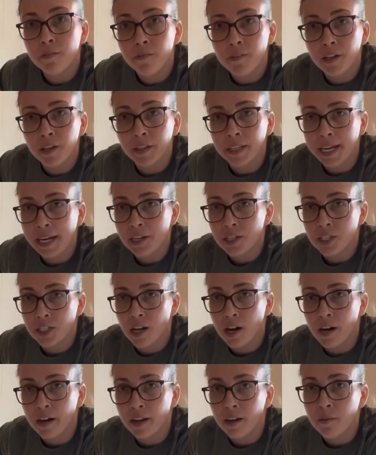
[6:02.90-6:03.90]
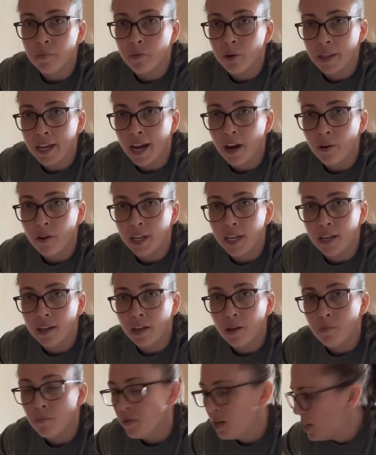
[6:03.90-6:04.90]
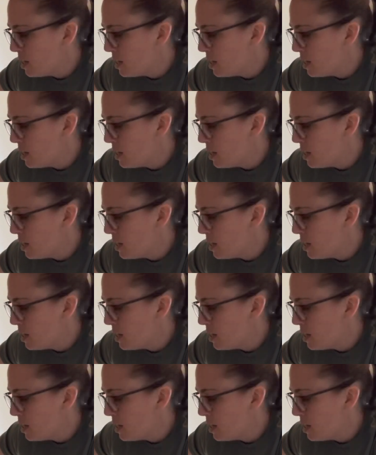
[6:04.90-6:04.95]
the leash on him without him